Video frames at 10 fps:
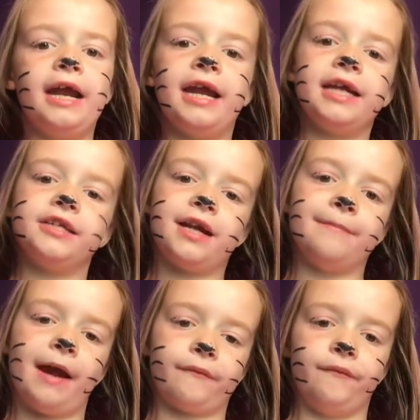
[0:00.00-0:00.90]
and you come
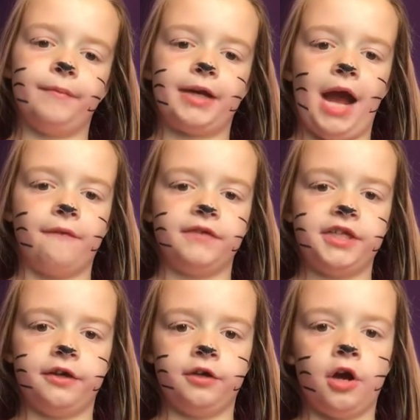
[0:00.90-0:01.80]
back from the
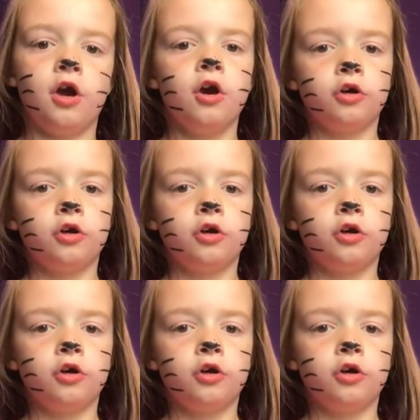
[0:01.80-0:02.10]
cafeteria,